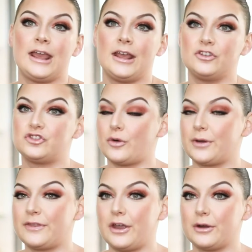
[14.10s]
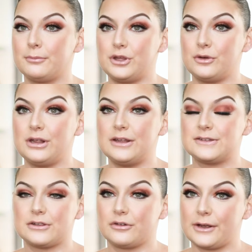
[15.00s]
and showing their beauty
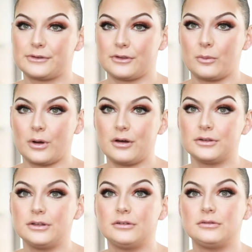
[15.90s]
to the rest of the world.